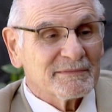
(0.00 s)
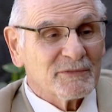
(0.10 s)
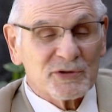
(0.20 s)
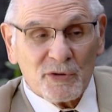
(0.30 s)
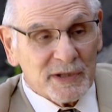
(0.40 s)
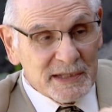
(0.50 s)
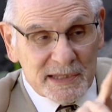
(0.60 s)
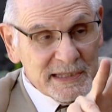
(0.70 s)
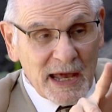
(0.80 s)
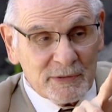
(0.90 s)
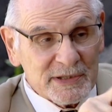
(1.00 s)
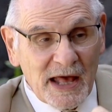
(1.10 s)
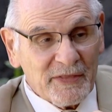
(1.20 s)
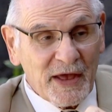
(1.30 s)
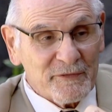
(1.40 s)
which only exists now in
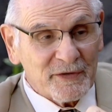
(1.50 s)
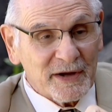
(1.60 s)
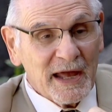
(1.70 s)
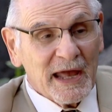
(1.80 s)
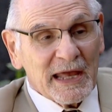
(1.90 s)
South Africa.